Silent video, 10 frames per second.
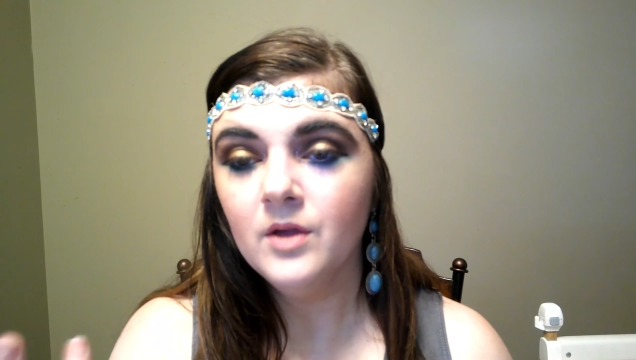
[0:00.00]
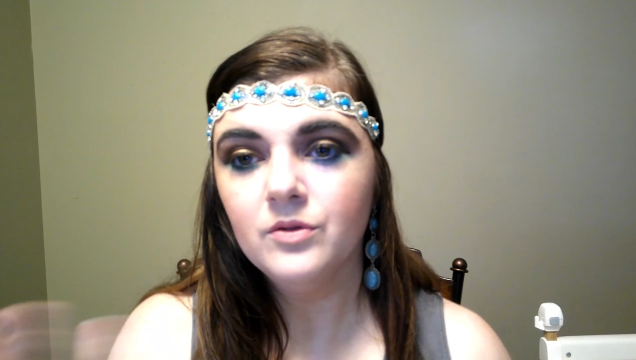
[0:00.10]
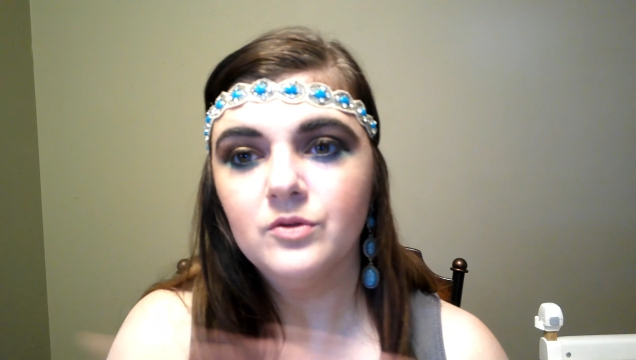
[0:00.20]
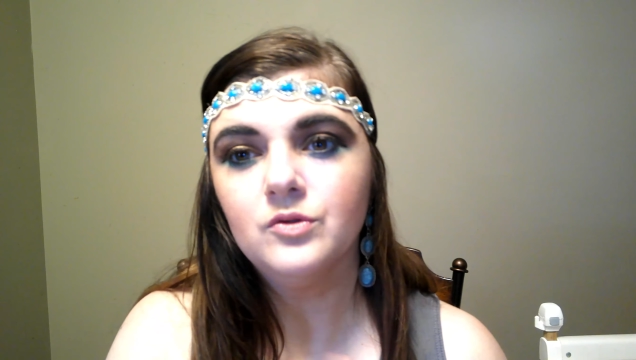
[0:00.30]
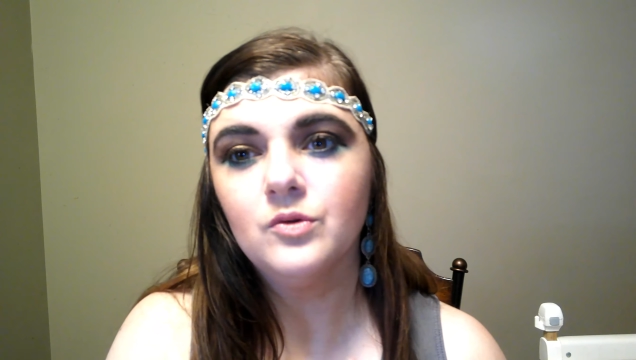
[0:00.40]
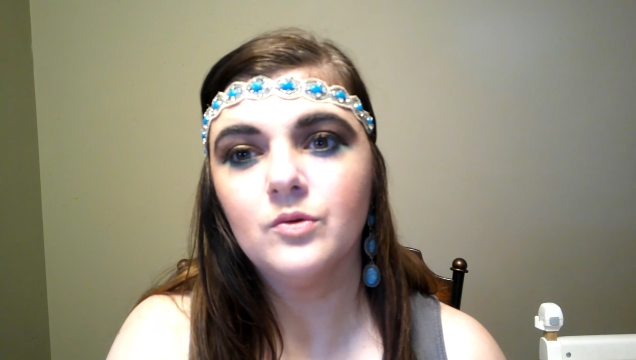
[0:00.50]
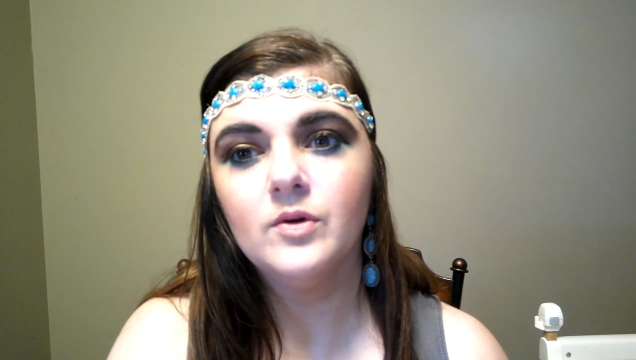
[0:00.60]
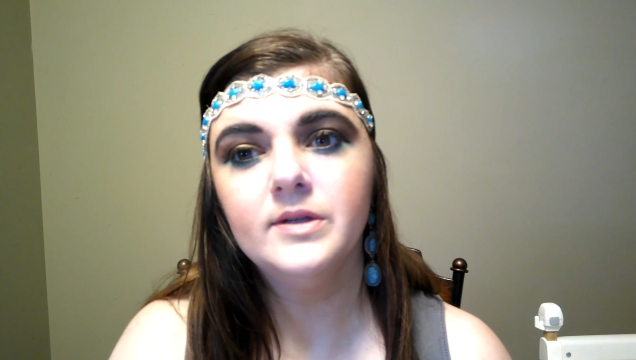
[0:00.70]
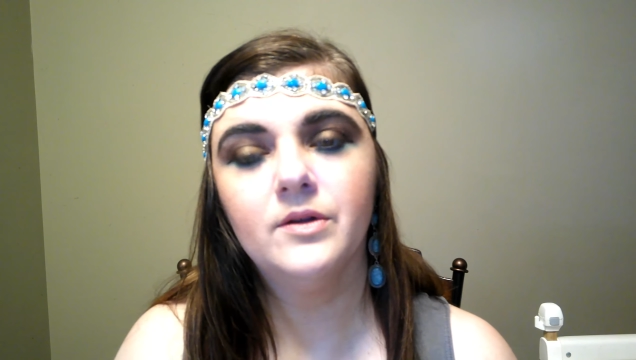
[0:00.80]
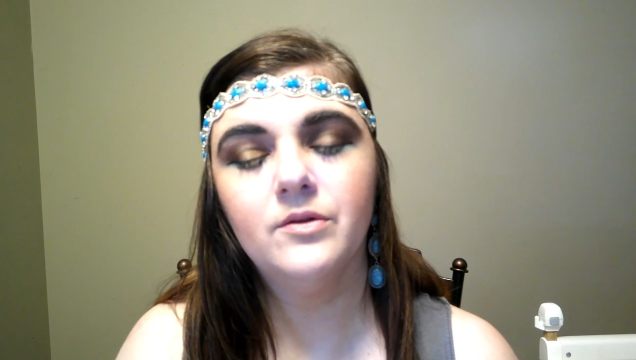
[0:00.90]
the
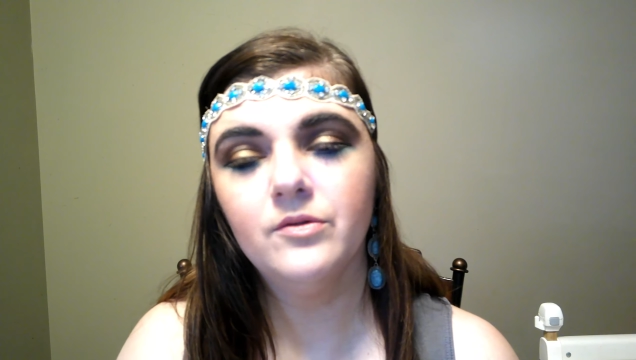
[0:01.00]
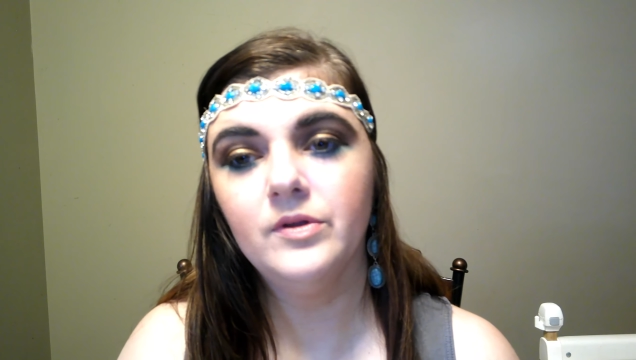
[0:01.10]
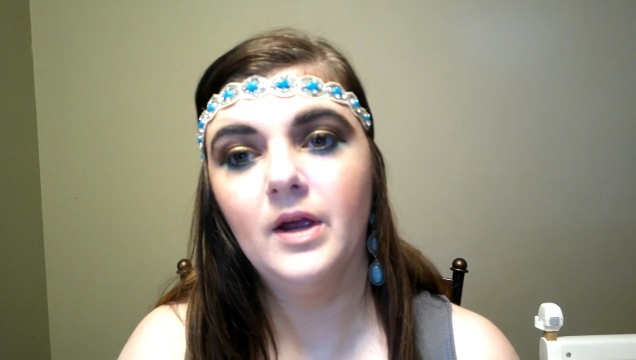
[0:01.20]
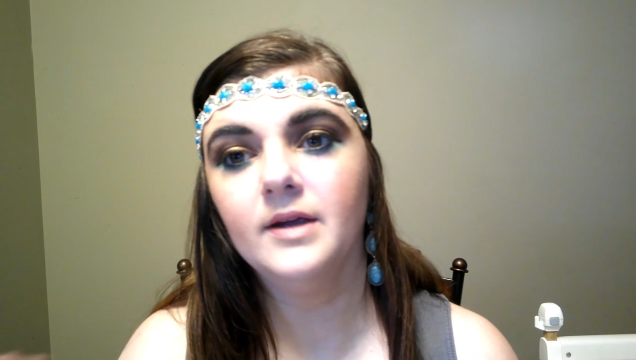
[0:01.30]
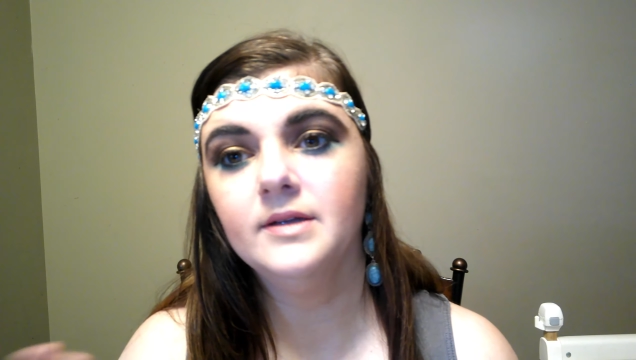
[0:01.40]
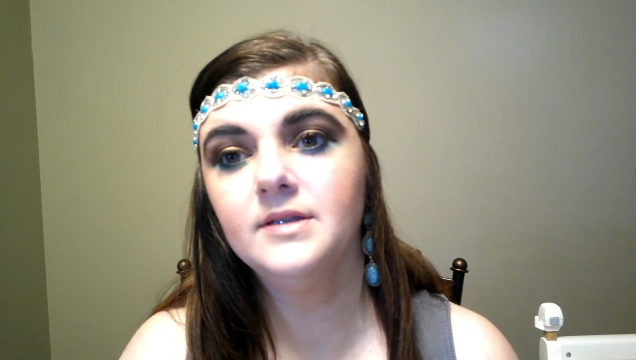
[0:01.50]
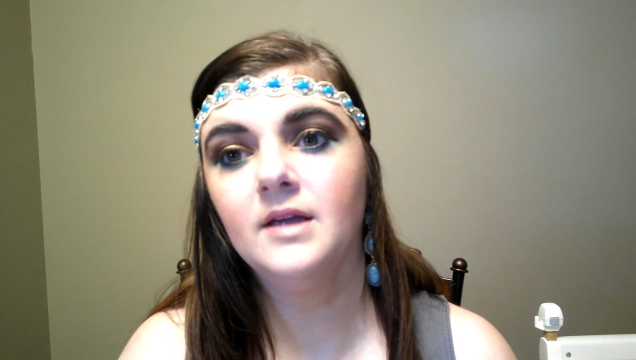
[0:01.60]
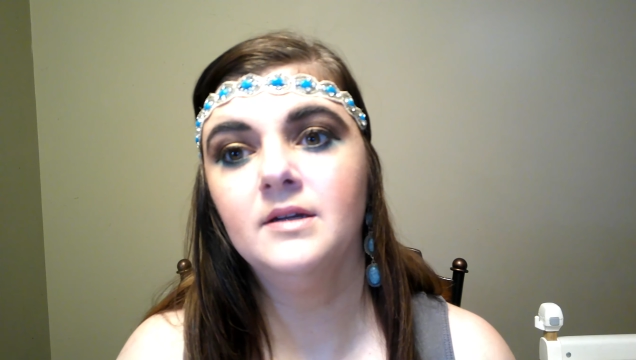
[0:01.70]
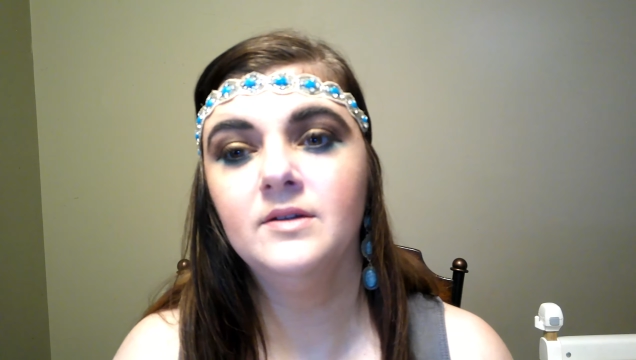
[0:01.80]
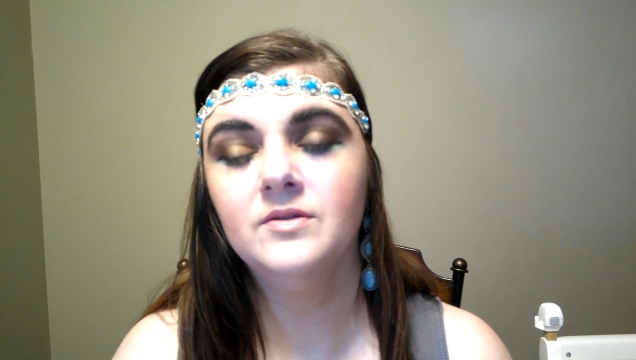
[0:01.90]
turquoise under the eyes
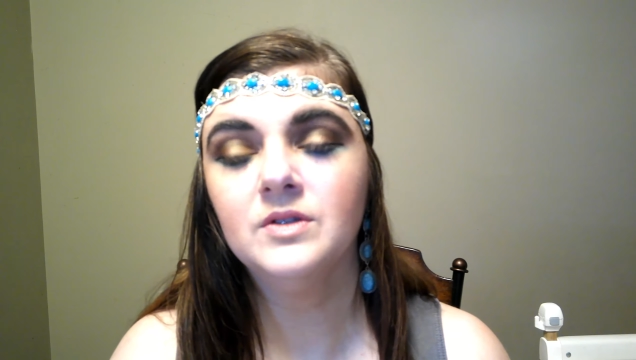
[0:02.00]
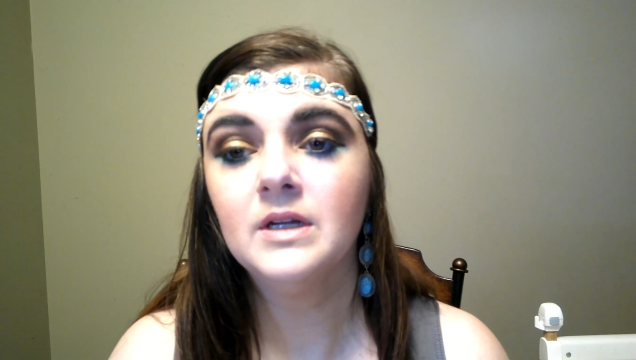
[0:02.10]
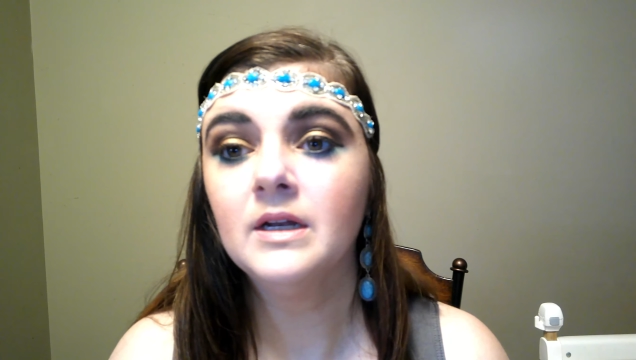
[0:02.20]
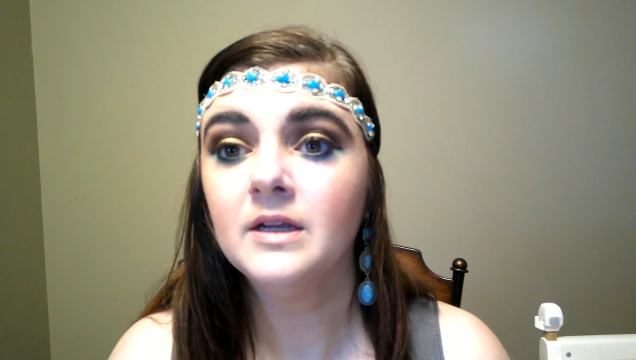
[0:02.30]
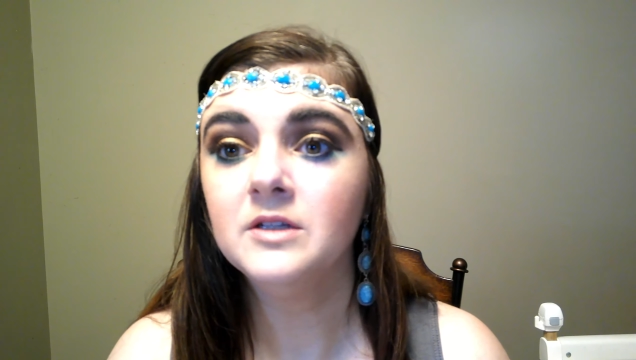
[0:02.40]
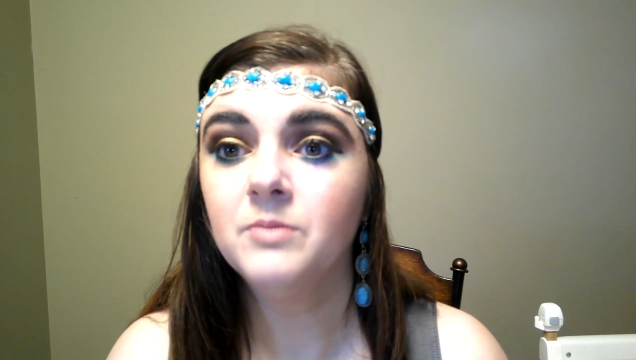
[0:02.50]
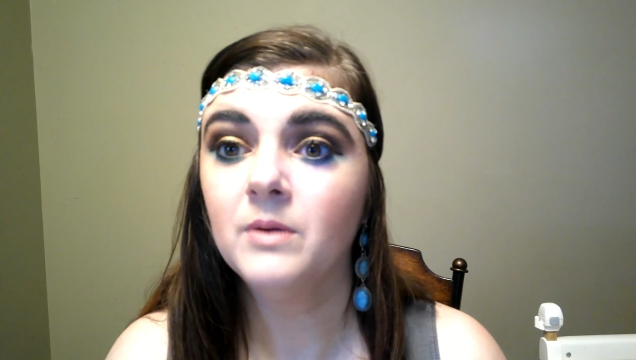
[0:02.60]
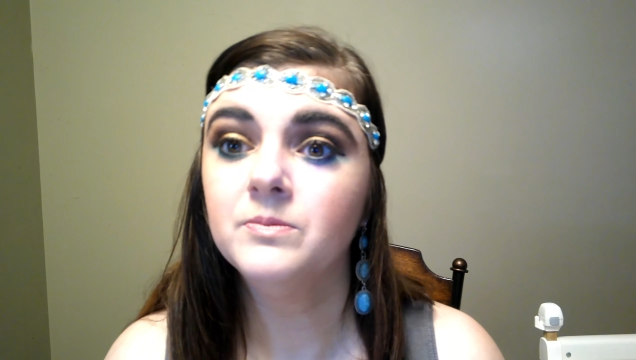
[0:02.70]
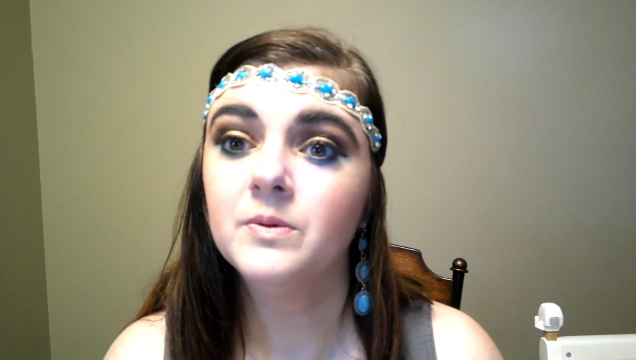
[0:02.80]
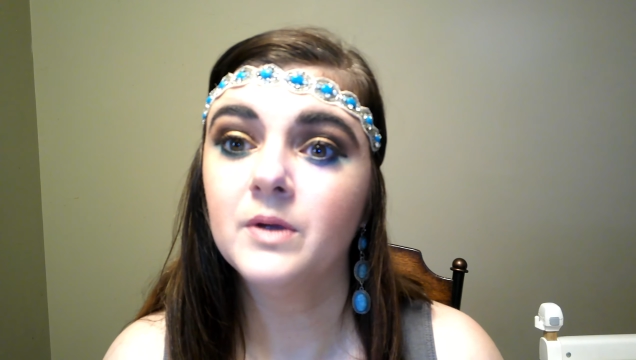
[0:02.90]
kind of gives it a nice pop
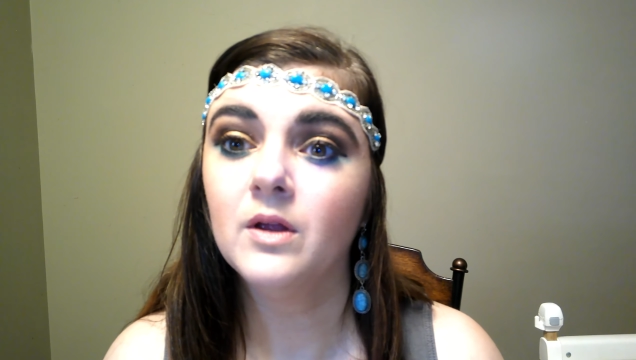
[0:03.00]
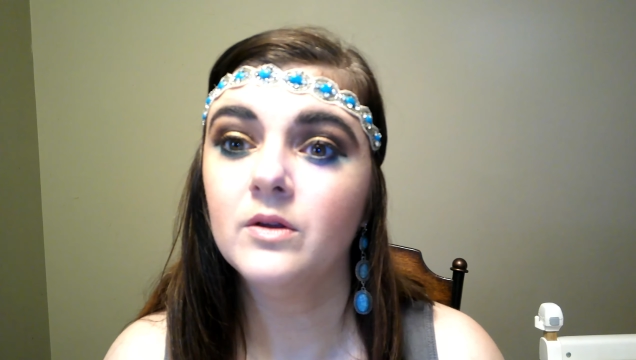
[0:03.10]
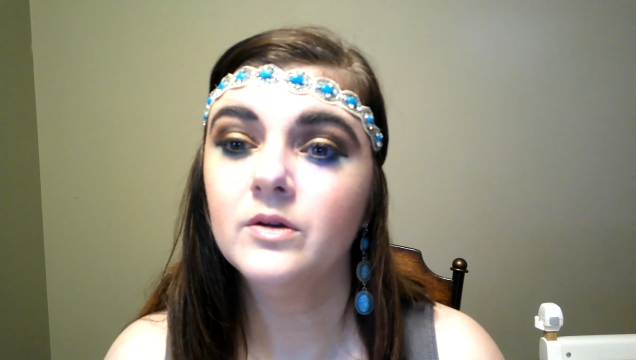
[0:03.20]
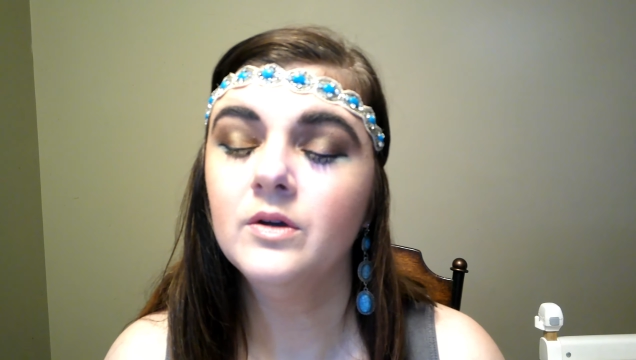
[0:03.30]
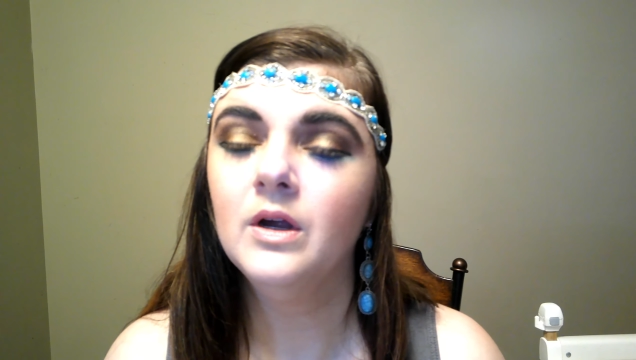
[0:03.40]
of color,